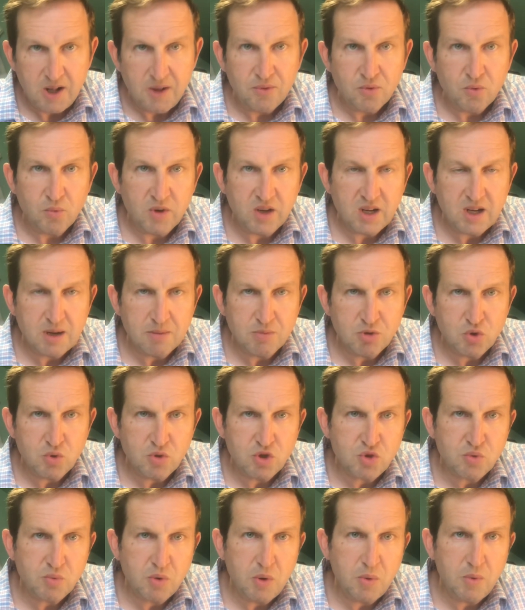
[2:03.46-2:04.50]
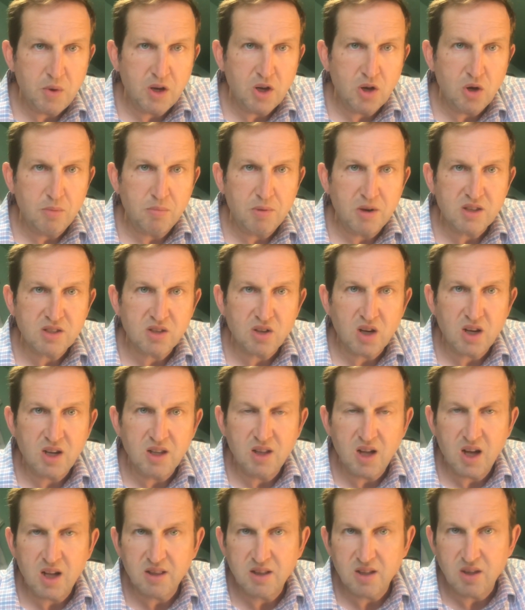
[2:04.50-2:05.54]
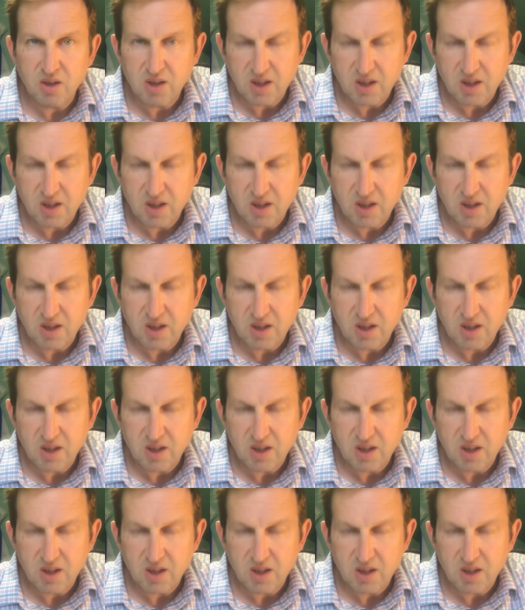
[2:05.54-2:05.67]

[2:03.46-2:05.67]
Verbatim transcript: When it comes to a tree, we go basa chanata,